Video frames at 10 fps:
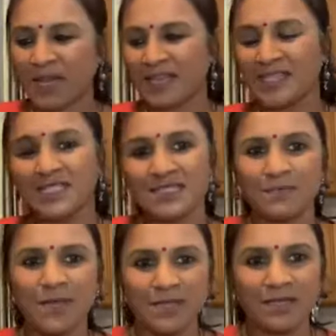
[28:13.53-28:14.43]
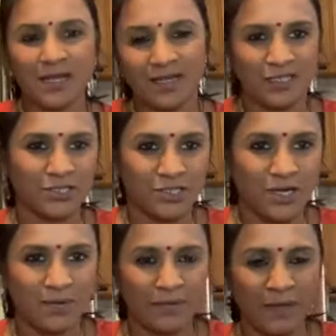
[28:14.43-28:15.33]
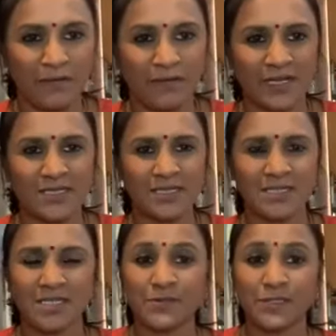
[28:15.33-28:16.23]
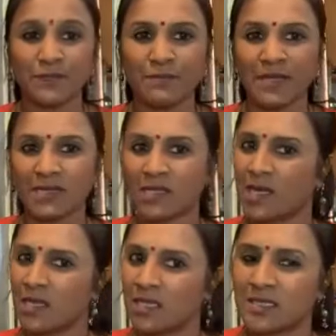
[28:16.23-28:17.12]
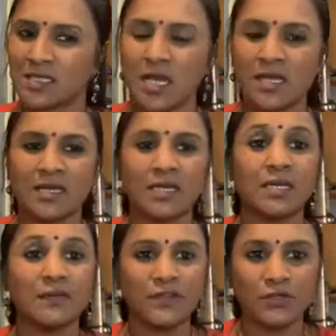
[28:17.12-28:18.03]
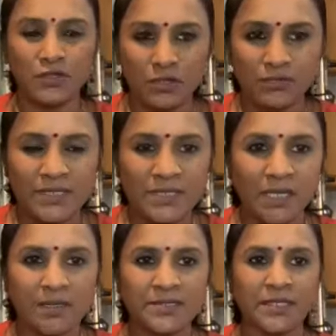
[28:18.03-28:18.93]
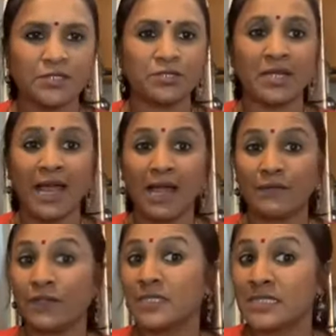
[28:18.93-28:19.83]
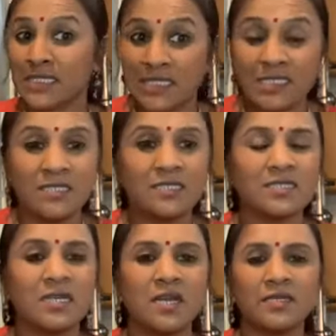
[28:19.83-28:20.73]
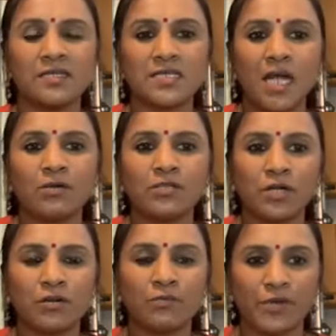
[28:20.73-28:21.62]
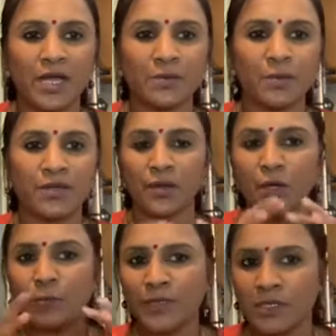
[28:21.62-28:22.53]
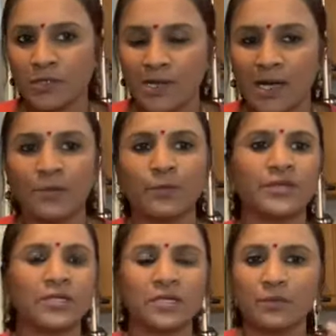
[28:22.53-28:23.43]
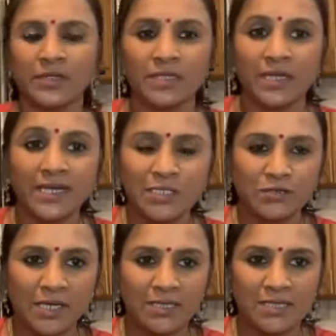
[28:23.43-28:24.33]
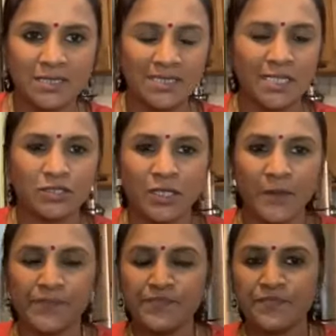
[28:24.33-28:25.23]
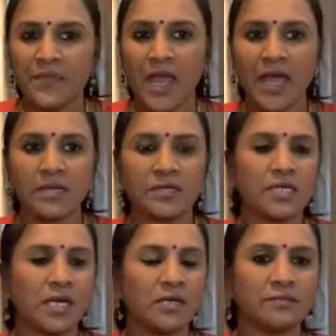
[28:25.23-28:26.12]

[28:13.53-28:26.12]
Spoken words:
but this is the method I like to share with my friends in terms of a method that is, it can give you good results, that you can have a decent sourdough bread with open crumb, with a nice crust, etc. And